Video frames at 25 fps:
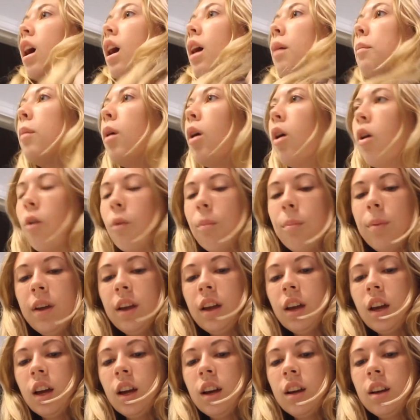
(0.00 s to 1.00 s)
I'm
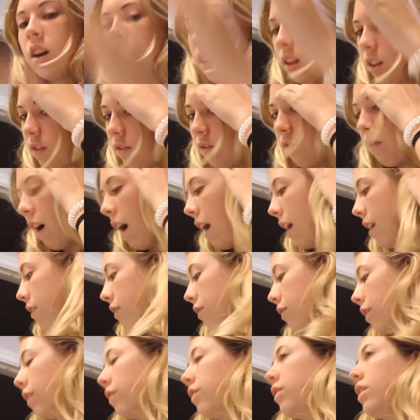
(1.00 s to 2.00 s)
hoping it's five
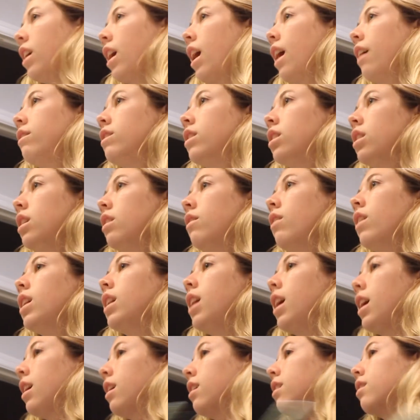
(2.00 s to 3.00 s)
fifty. I have to leave at
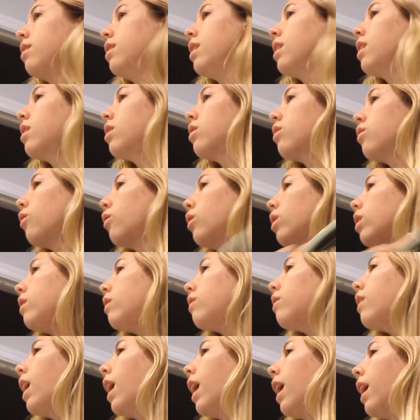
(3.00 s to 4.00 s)
like six
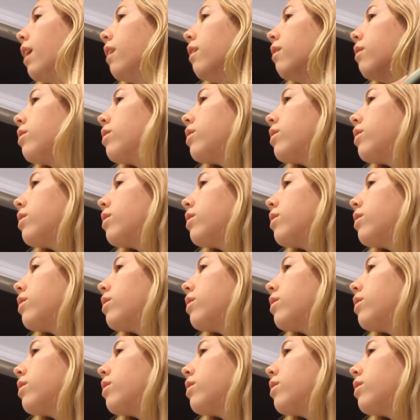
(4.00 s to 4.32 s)
forty-five,